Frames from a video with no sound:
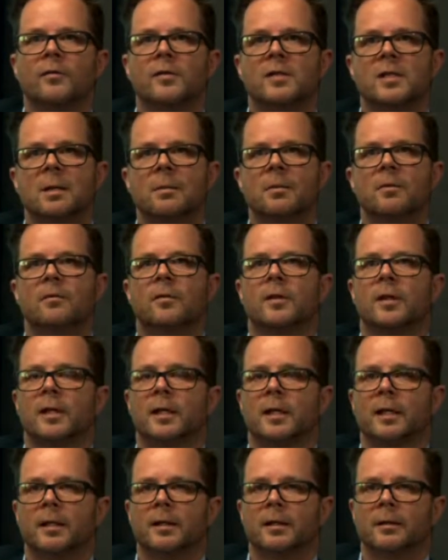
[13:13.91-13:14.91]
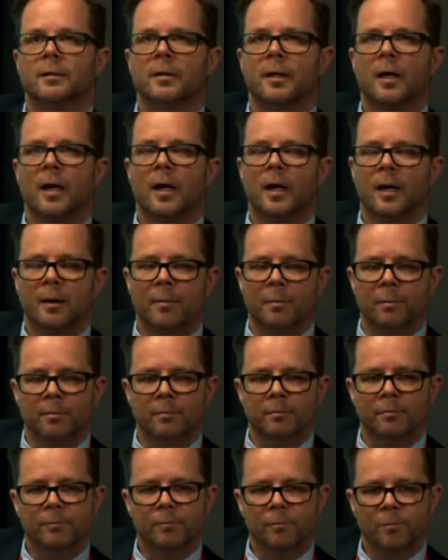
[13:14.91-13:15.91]
of some of the
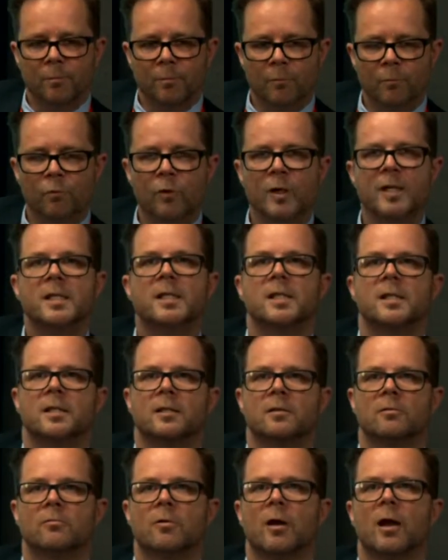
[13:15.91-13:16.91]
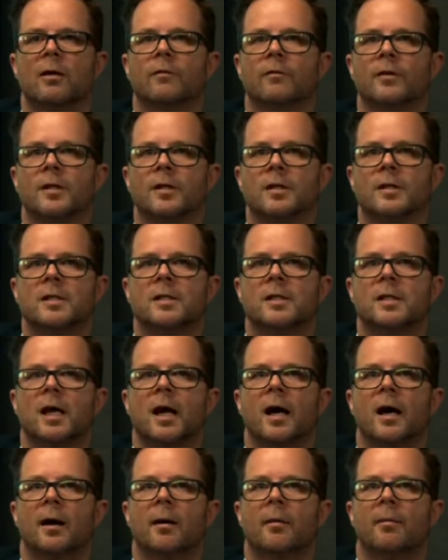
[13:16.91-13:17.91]
recent and relevant
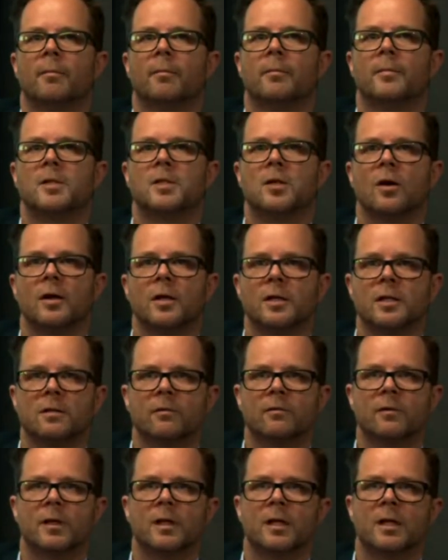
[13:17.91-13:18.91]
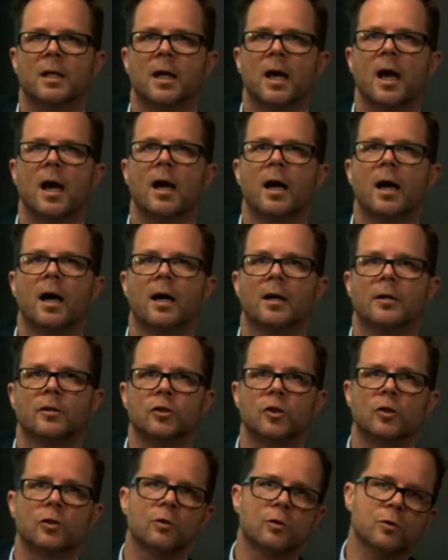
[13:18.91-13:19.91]
scientific
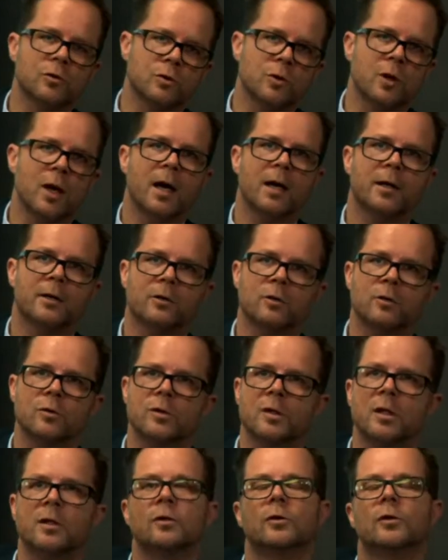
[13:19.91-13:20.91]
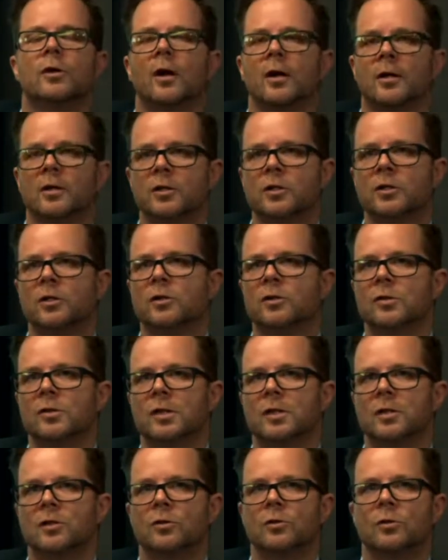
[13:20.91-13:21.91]
journals or articles that you're going to
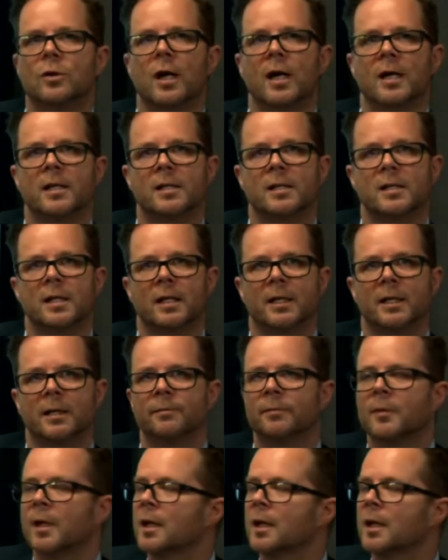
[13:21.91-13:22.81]
use in your case study.